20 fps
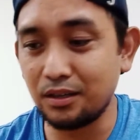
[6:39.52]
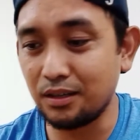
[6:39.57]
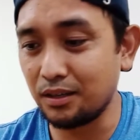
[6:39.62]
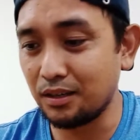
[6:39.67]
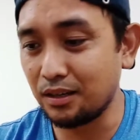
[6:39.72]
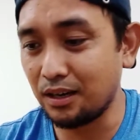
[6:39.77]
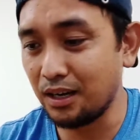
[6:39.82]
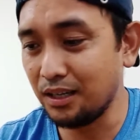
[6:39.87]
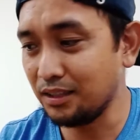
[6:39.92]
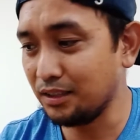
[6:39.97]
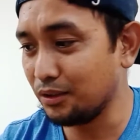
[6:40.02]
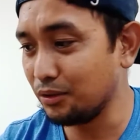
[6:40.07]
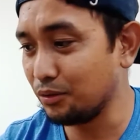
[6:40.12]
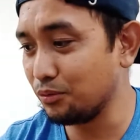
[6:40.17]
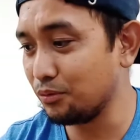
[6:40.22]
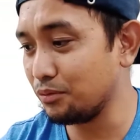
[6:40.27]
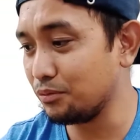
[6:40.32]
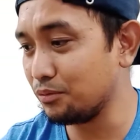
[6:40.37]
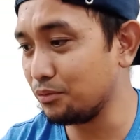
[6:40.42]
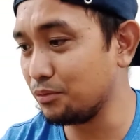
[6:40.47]
right?
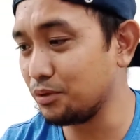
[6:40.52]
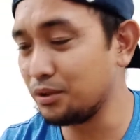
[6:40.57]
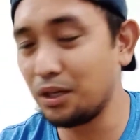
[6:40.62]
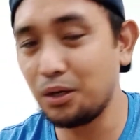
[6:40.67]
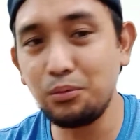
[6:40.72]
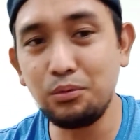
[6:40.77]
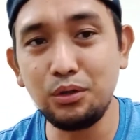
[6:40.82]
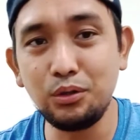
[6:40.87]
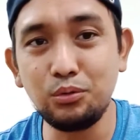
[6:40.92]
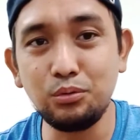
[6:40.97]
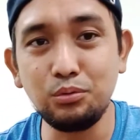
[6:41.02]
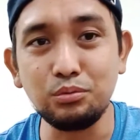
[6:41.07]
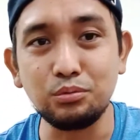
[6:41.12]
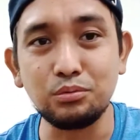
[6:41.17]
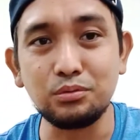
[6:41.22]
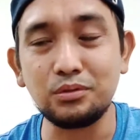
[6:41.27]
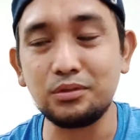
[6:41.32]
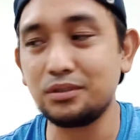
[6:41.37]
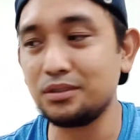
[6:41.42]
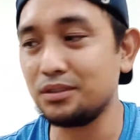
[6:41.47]
What I will do.
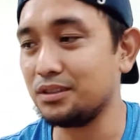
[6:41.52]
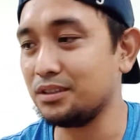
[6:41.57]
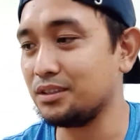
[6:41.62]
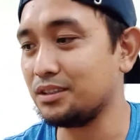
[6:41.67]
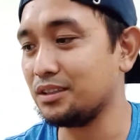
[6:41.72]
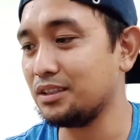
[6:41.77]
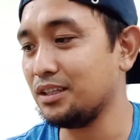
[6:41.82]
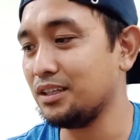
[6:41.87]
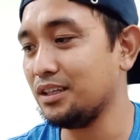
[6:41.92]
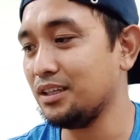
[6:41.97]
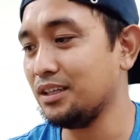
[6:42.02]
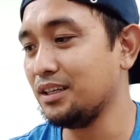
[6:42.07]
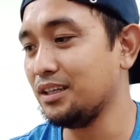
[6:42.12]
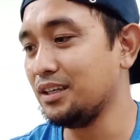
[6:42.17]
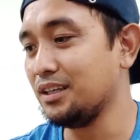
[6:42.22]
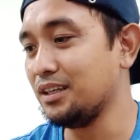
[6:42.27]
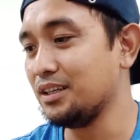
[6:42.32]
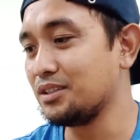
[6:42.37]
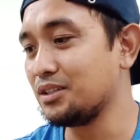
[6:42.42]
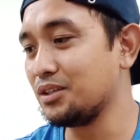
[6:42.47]

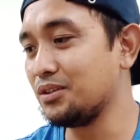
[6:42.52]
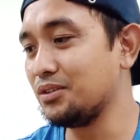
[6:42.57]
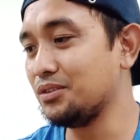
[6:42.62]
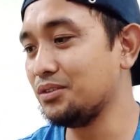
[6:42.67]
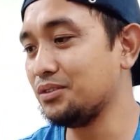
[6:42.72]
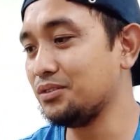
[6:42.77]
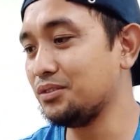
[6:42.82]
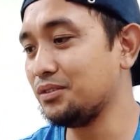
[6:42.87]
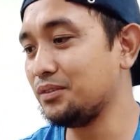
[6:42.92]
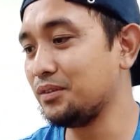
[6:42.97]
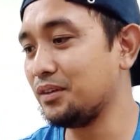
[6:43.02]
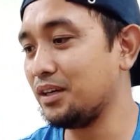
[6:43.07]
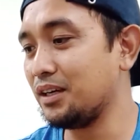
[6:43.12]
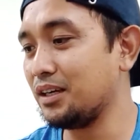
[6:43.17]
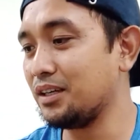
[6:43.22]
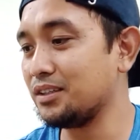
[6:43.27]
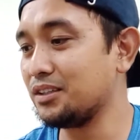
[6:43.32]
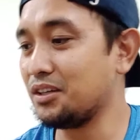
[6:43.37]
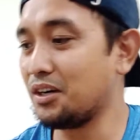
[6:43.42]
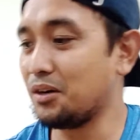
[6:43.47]
So
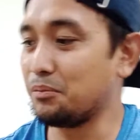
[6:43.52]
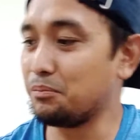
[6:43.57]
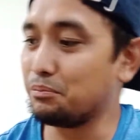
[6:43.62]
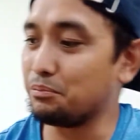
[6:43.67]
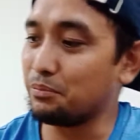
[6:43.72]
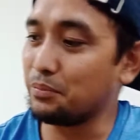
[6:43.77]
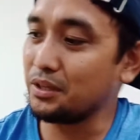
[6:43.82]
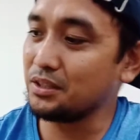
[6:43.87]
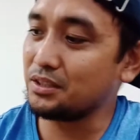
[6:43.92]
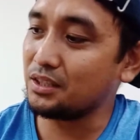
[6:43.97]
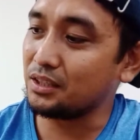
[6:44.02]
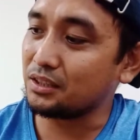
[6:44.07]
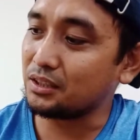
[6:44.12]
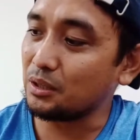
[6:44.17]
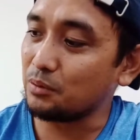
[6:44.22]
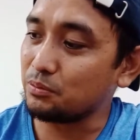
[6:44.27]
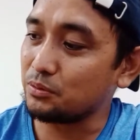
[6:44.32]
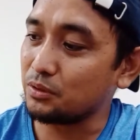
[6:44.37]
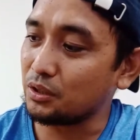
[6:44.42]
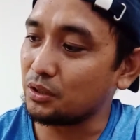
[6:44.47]
there are basic
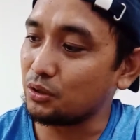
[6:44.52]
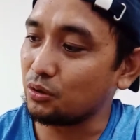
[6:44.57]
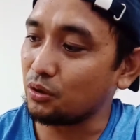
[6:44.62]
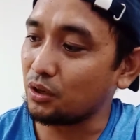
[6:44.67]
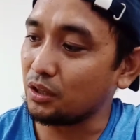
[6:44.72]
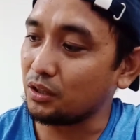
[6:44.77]
tips that you